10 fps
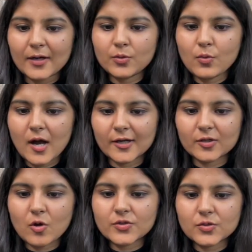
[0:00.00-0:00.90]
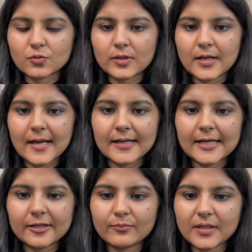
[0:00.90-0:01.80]
to our console and
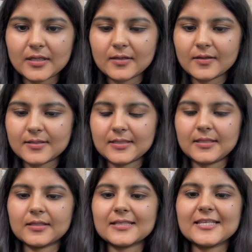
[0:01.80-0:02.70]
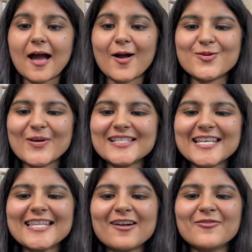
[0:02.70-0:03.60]
let me see this. Yeah, you can
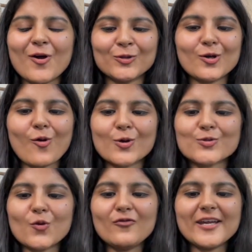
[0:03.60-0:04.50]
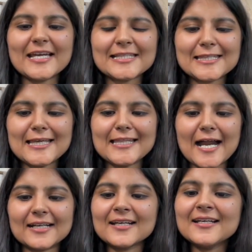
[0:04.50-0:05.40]
see that on the console, we can see
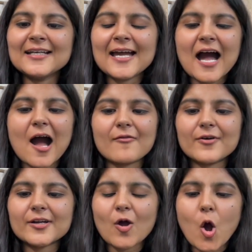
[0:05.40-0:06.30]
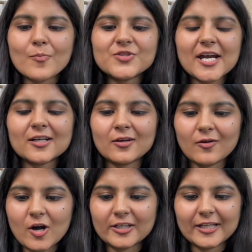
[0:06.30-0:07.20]
that our object
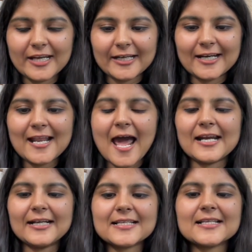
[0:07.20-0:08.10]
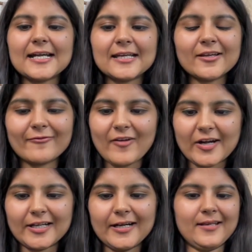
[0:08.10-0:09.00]
got created and it is getting
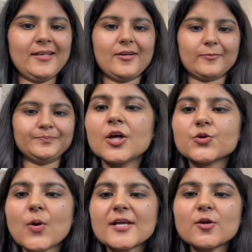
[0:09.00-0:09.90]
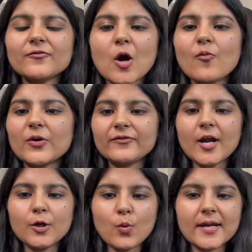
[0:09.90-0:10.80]
reflected in here. So as of now, what we
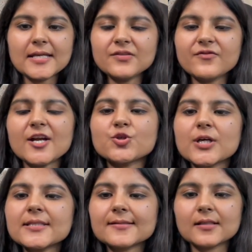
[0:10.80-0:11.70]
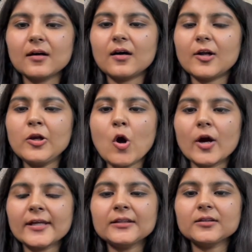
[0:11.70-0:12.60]
are doing is we are just
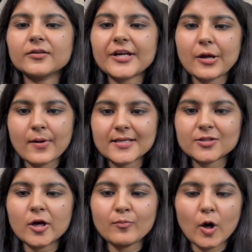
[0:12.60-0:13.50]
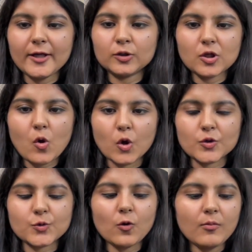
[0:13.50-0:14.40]
logging the request.body on the
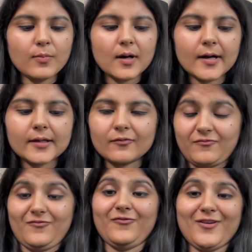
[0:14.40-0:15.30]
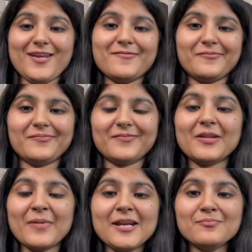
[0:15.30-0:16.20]
console, but
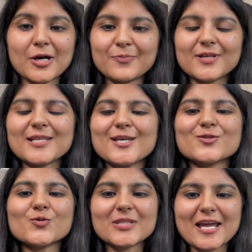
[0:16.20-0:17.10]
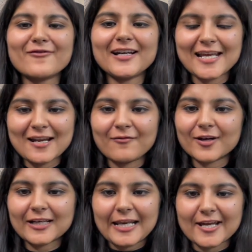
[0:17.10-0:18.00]
the main purpose is to save it in
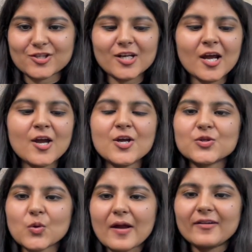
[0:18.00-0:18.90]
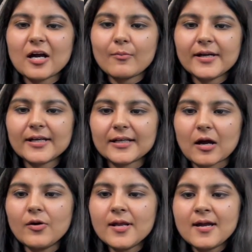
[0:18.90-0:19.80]
our collection. So I will comment it
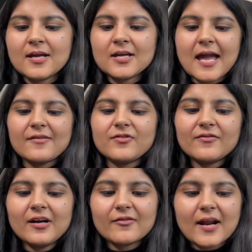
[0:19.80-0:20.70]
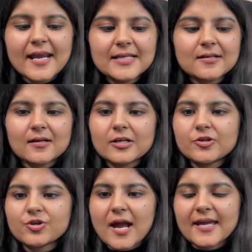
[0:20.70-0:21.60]
out and we will write a
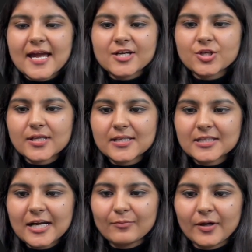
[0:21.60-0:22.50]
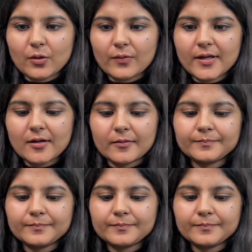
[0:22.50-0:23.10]
try catch statement over here.